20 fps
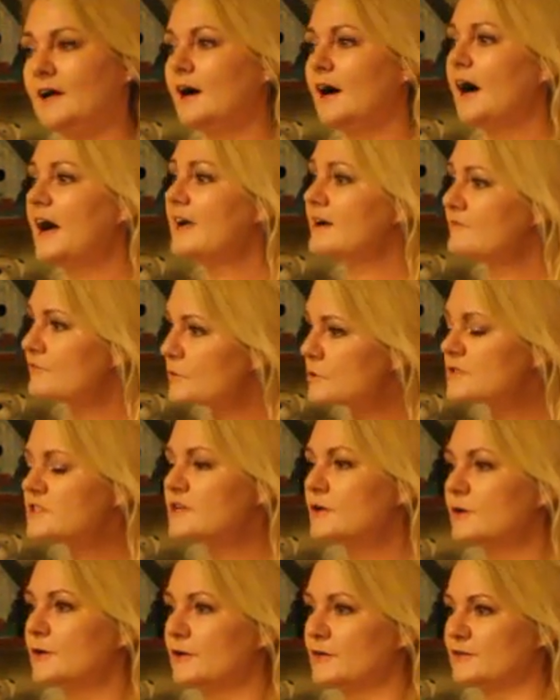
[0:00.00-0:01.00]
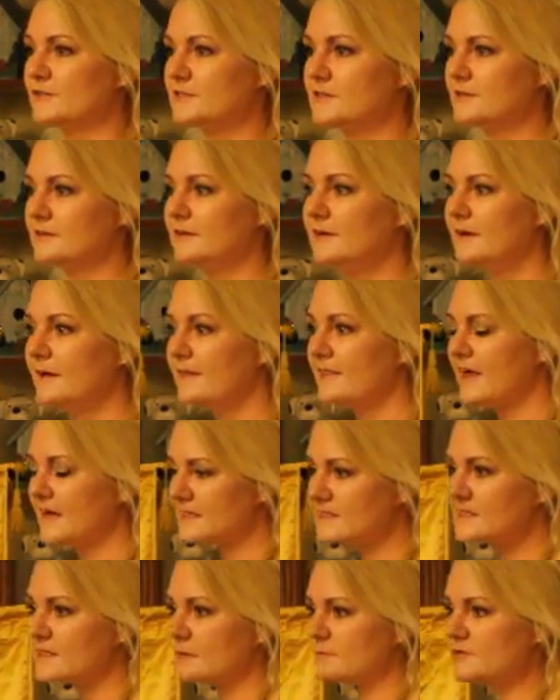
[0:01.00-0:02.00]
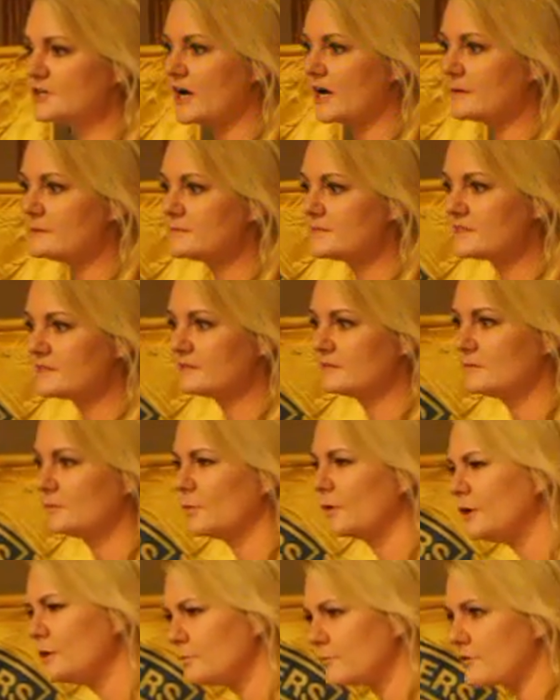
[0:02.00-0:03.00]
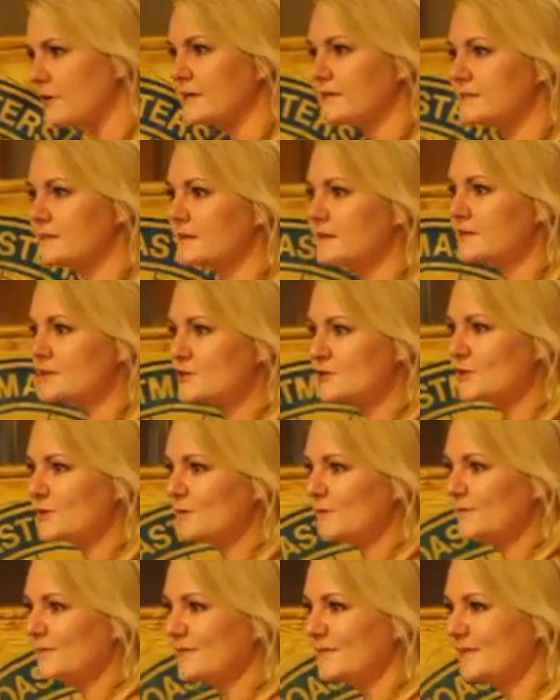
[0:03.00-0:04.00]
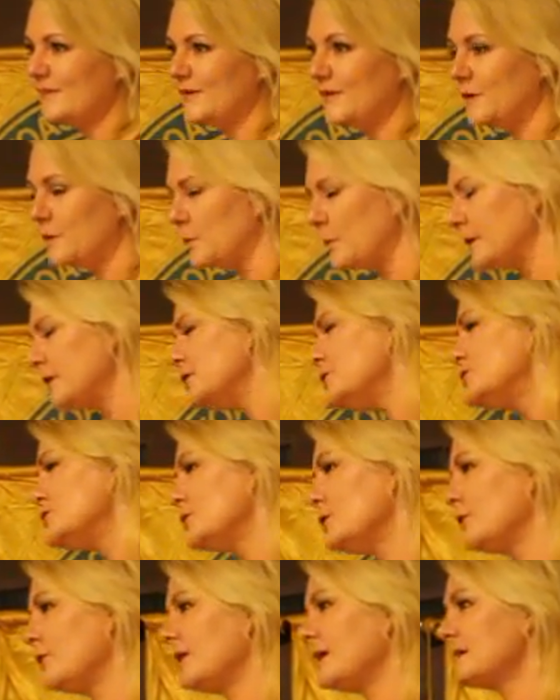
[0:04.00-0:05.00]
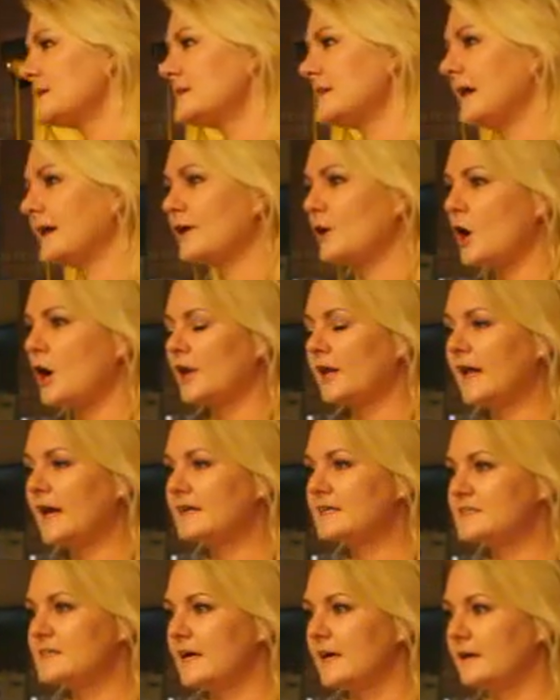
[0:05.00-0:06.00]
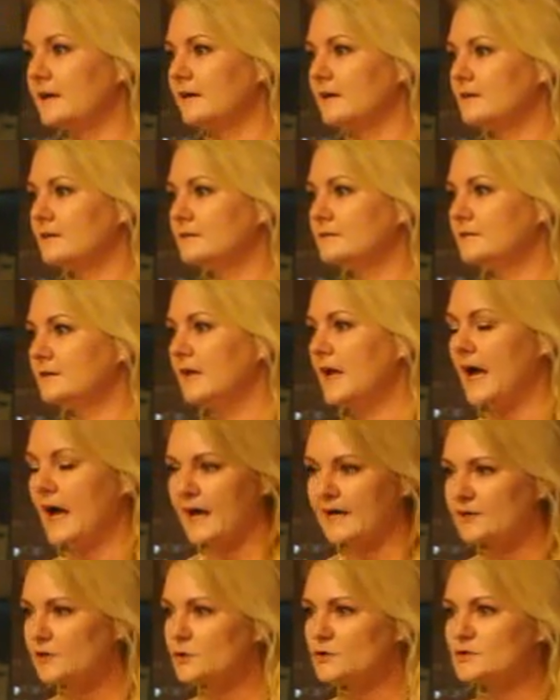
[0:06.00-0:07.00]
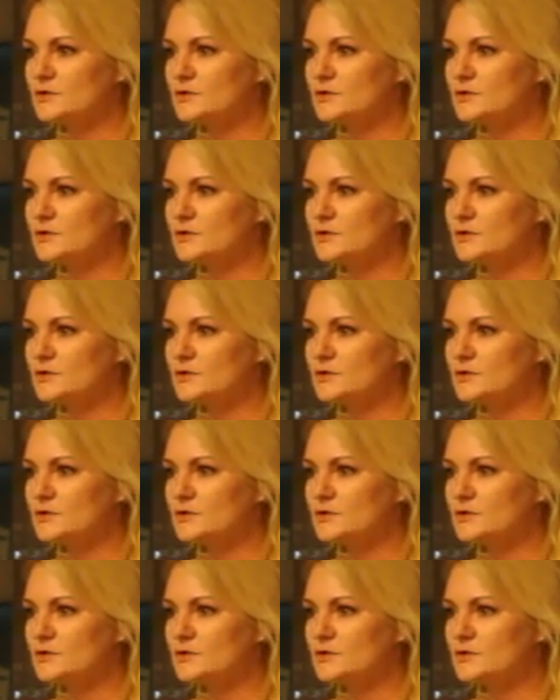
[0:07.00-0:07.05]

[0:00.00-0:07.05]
I have also learned that sometimes when you press the issue, when you do things like online dating, and you